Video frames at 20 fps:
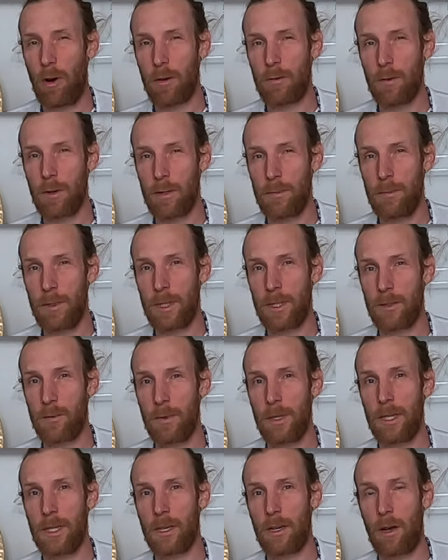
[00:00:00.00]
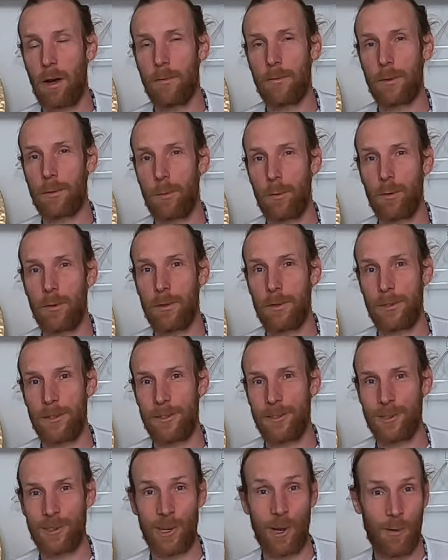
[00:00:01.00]
long run because we get comfortable in the
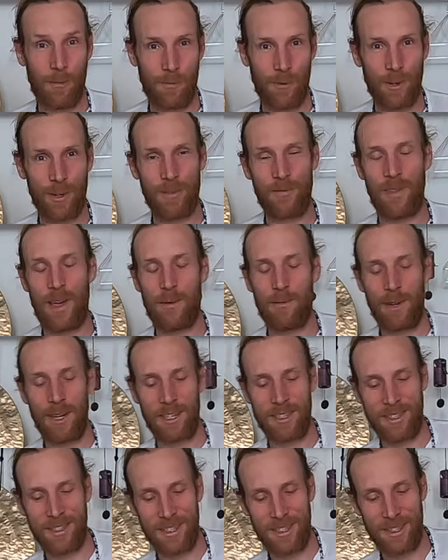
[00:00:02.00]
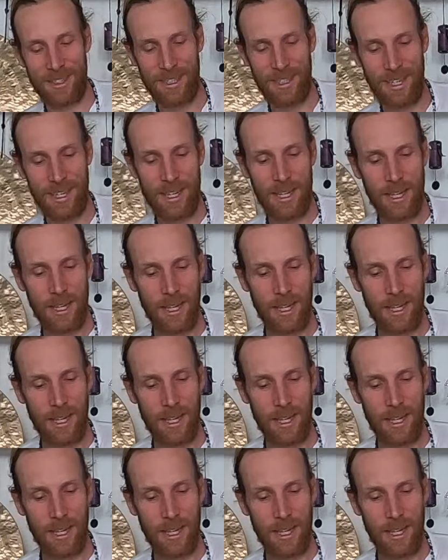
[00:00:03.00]
discomfort, if that makes sense.